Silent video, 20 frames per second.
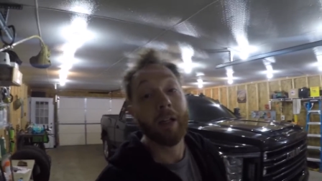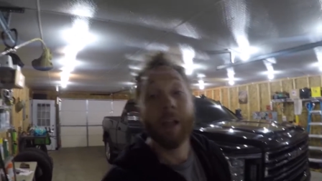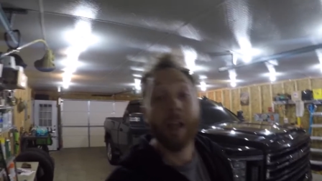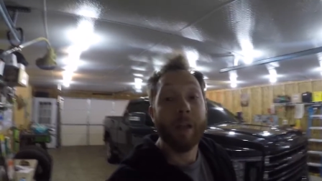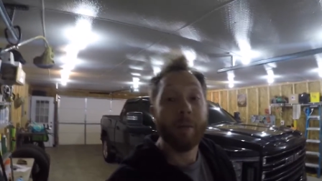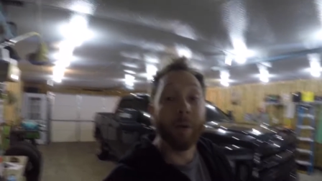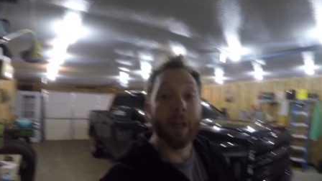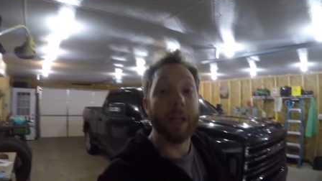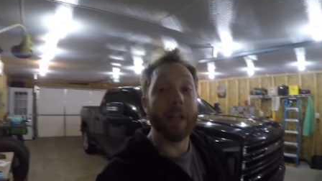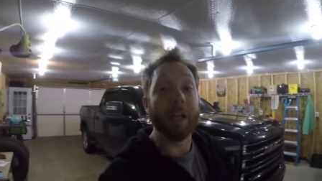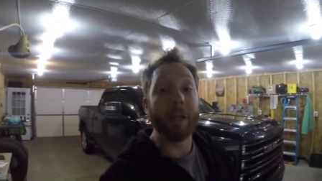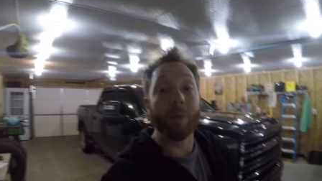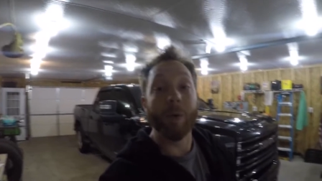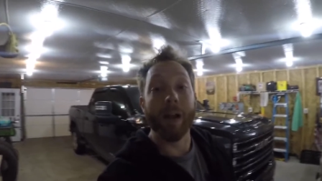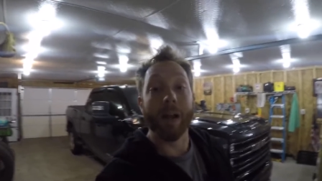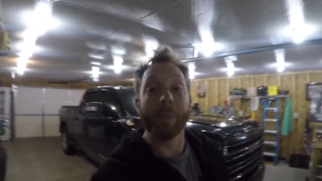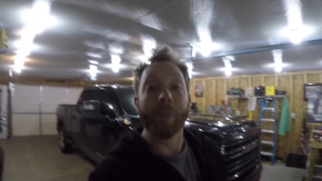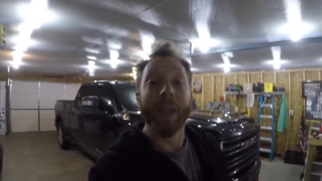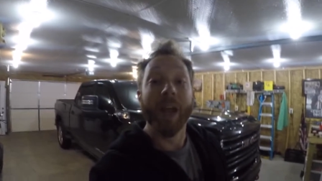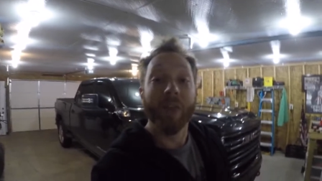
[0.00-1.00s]
But anyway,
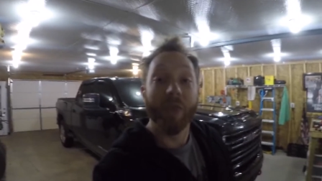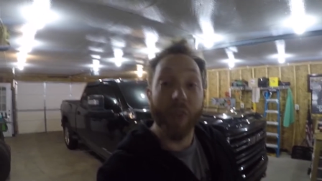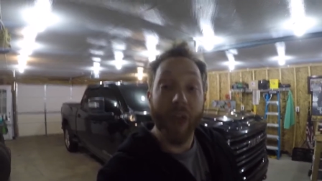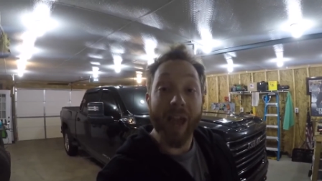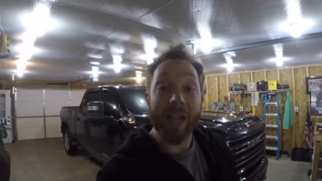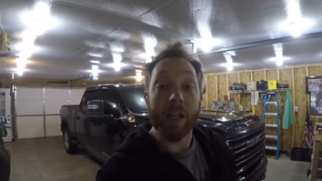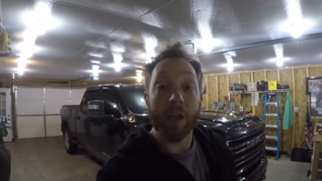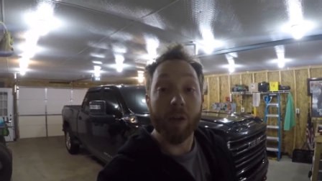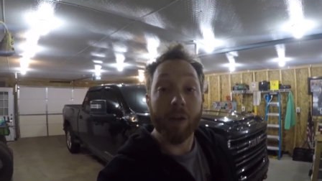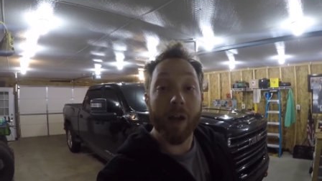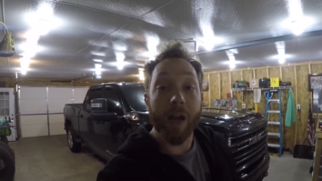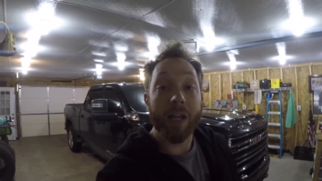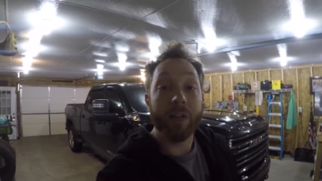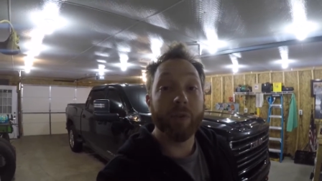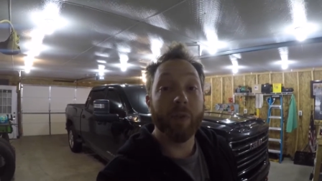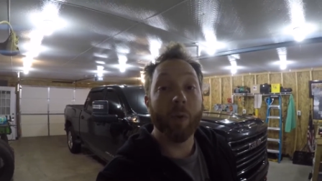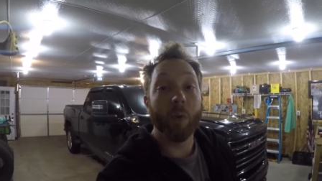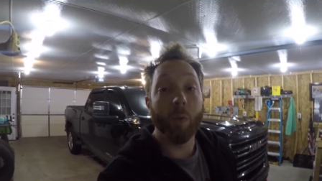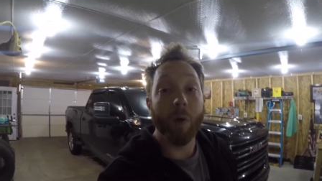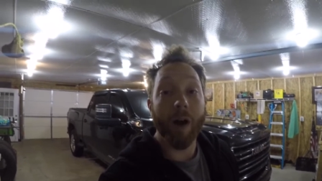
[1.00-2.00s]
thank you guys
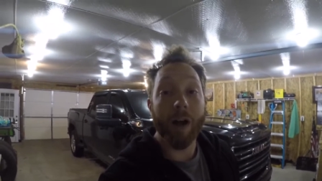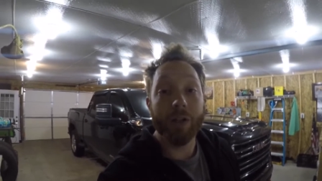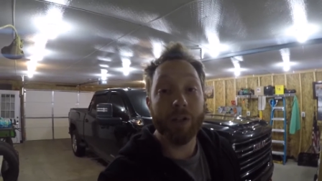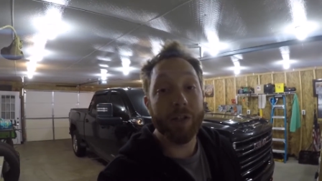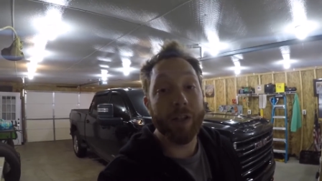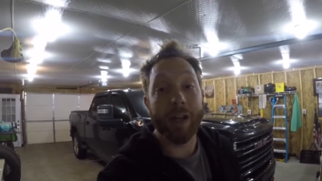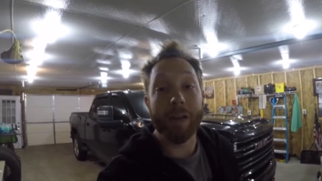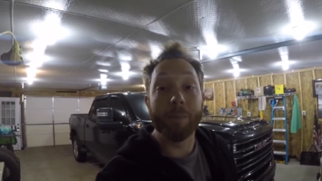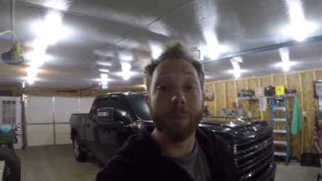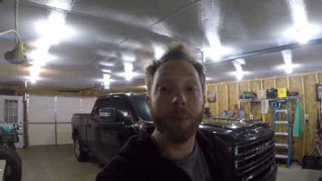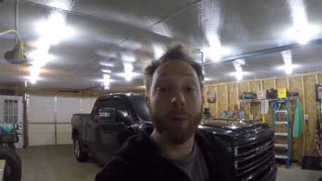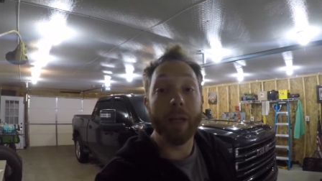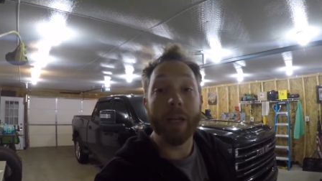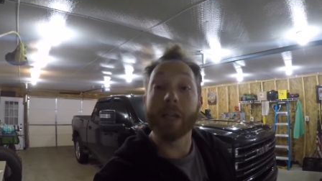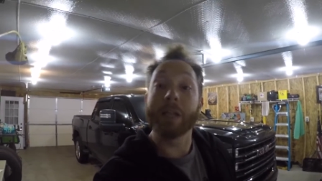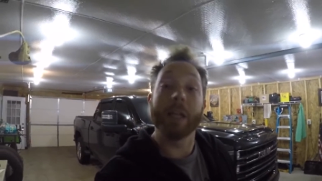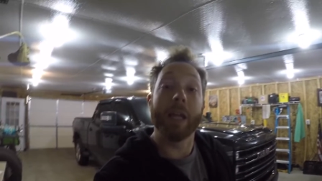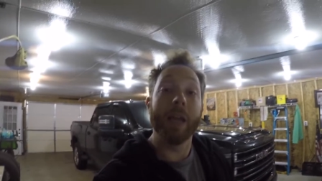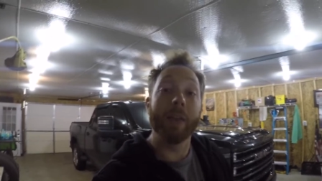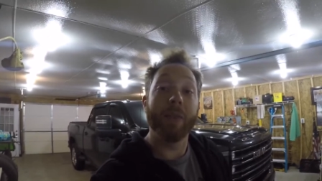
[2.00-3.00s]
for watching and please
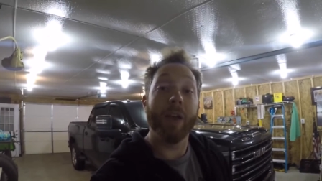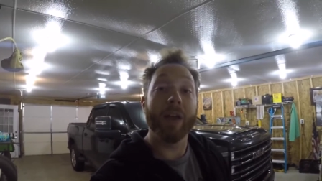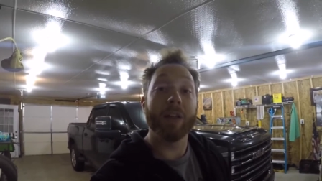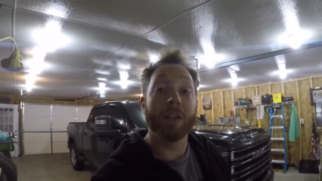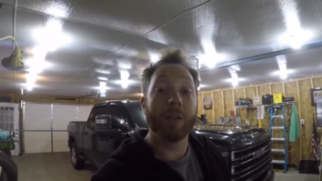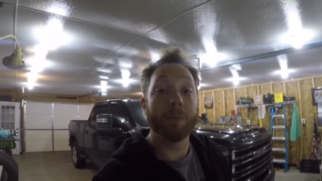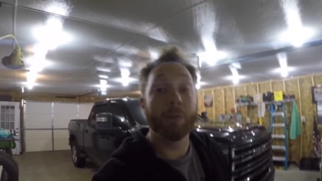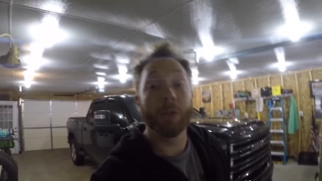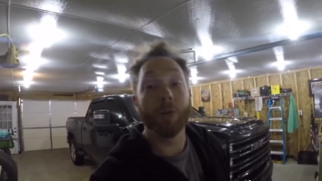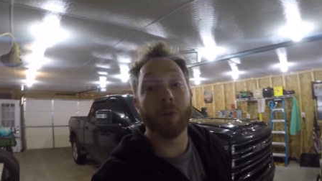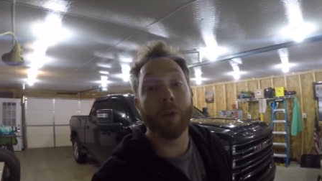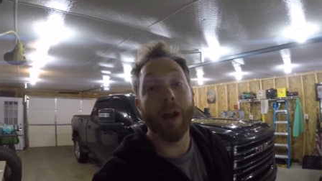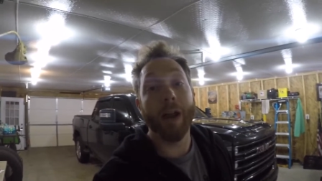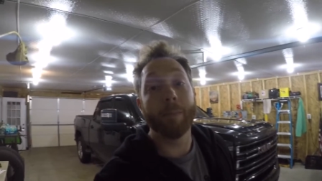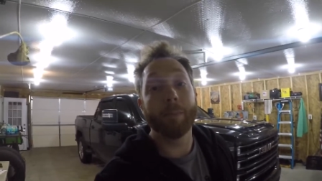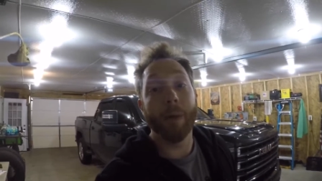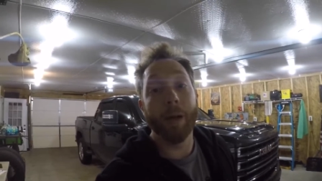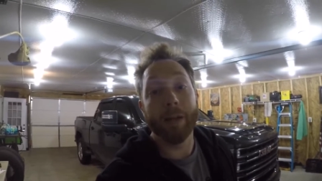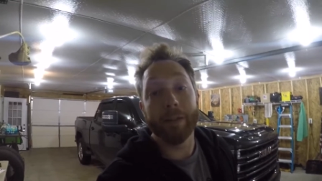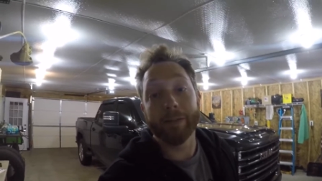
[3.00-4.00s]
hit that subscribe
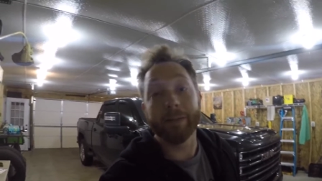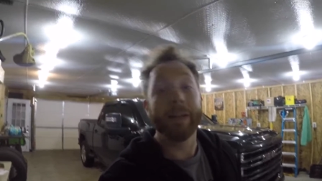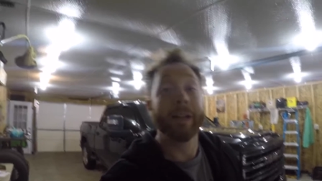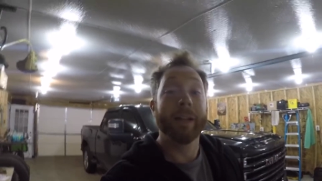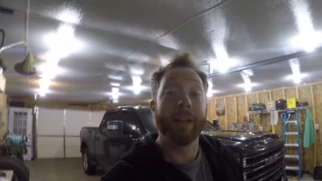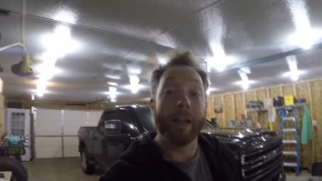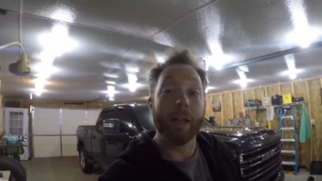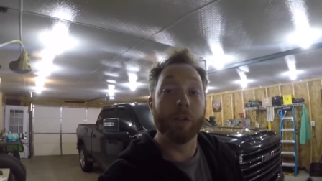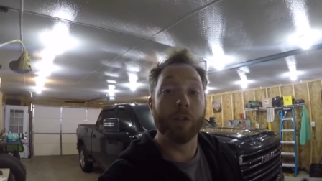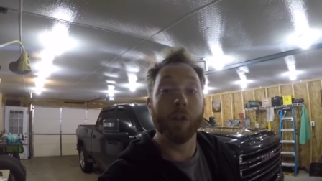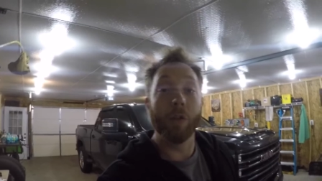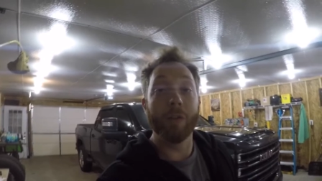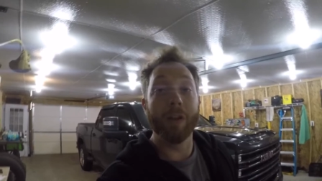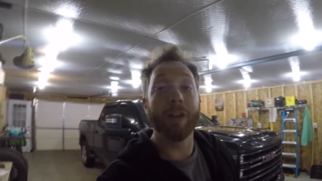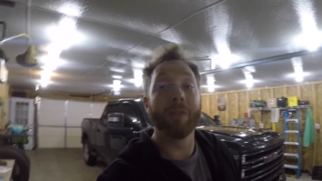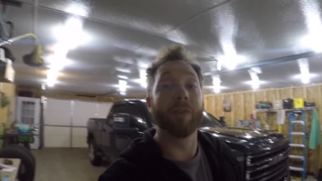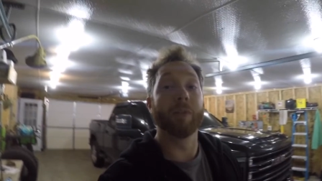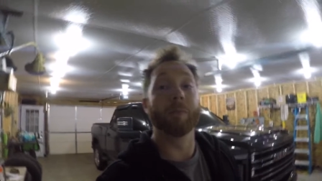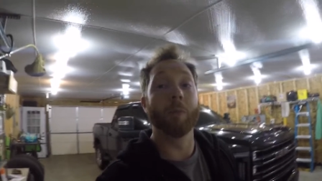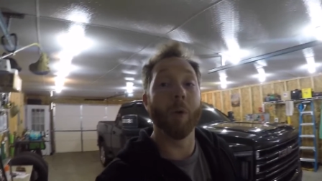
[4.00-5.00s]
button and tune in
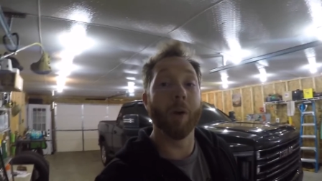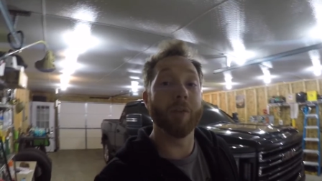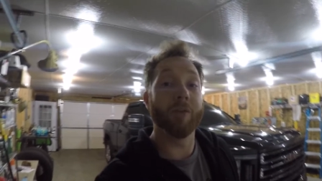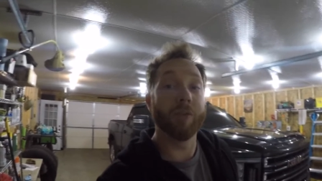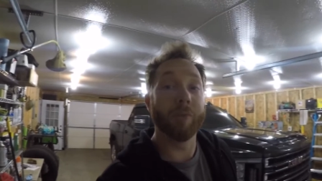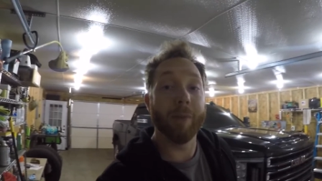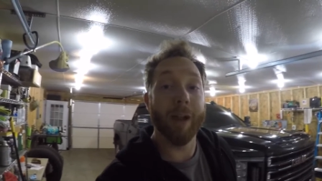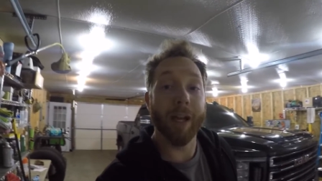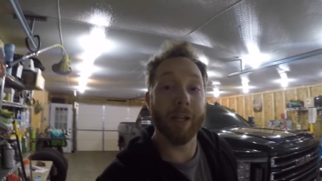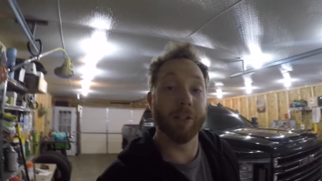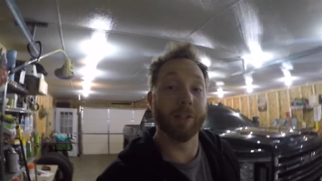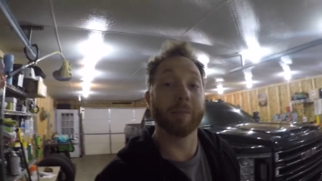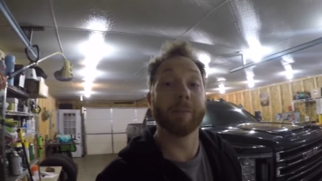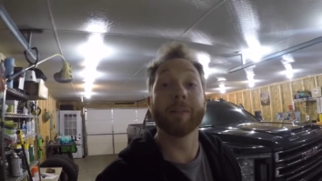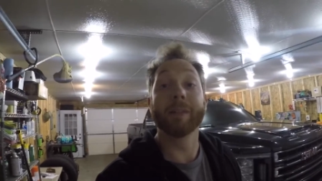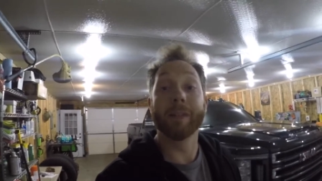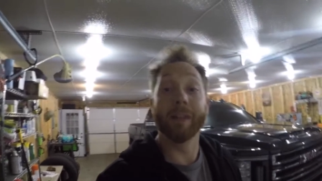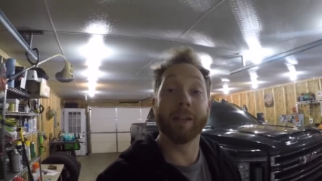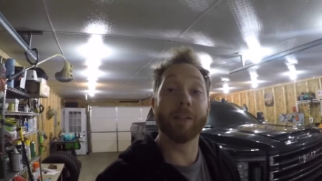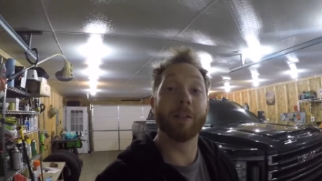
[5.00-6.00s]
for more information.
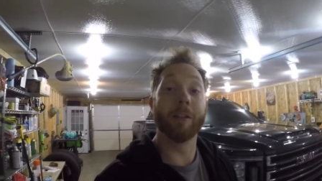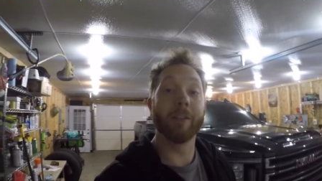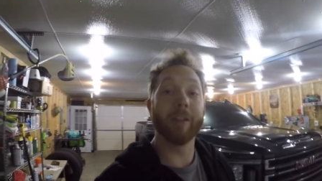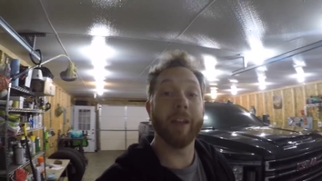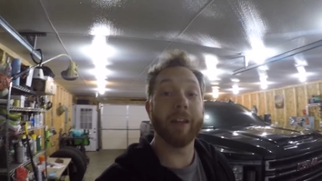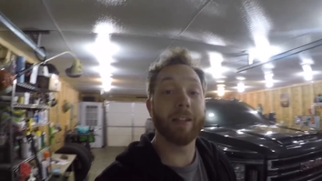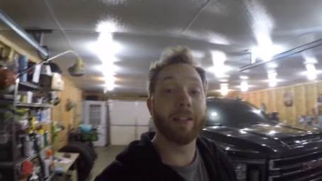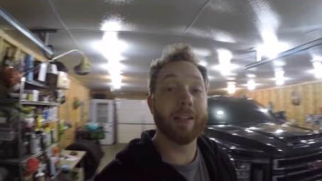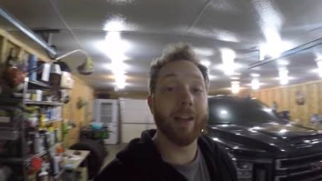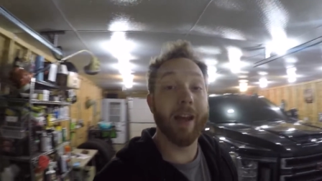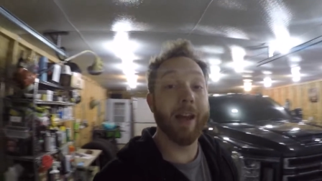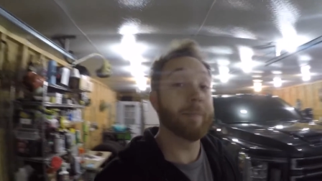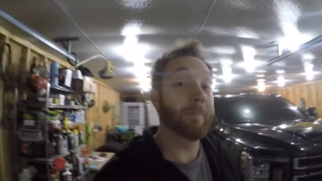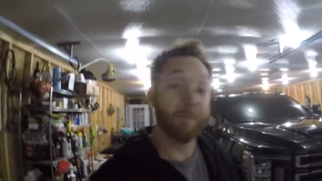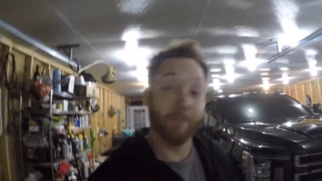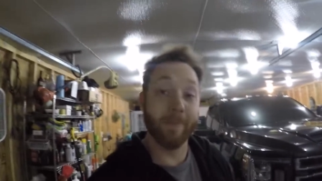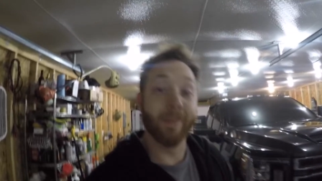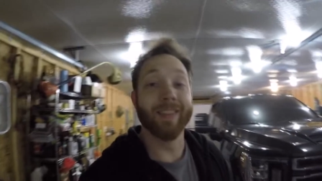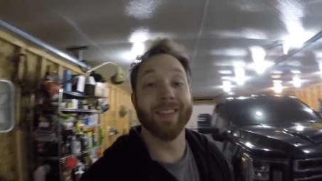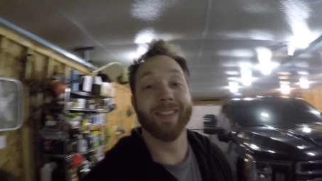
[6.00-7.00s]
Until next time,
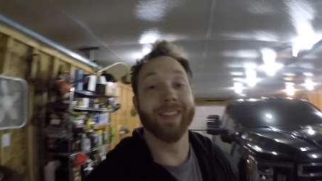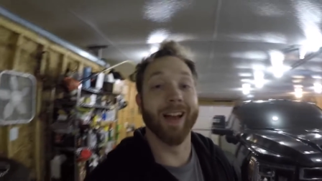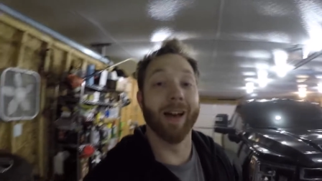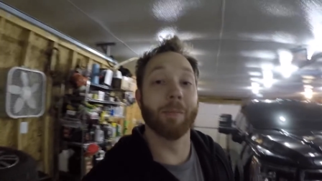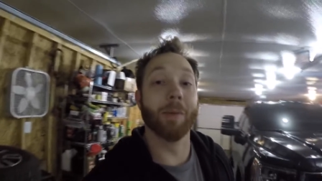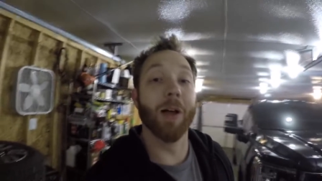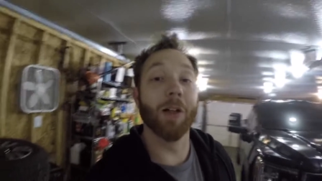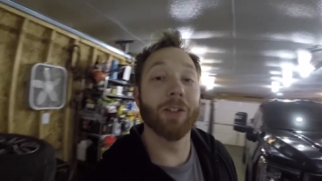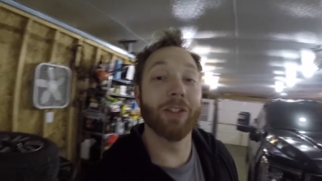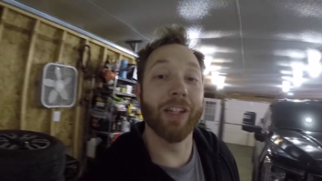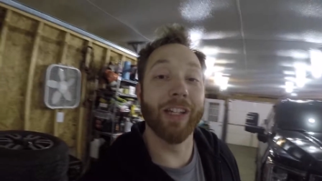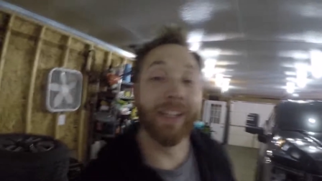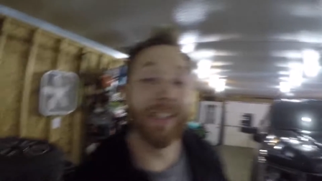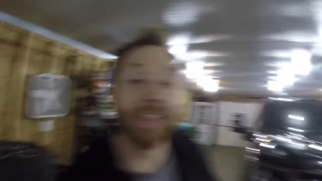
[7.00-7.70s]
I'm LT.